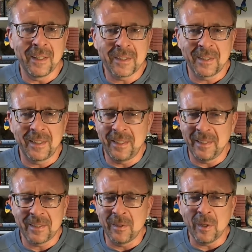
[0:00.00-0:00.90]

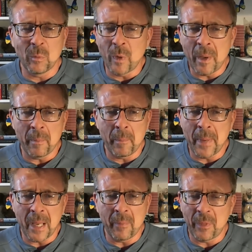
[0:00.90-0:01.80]
It's not wham
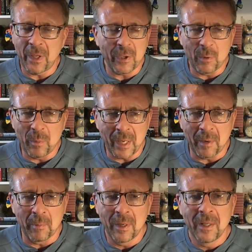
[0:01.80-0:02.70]
bam, thank you,
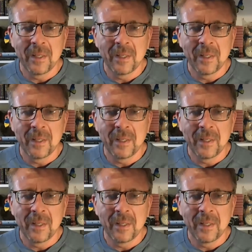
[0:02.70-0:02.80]
ma'am.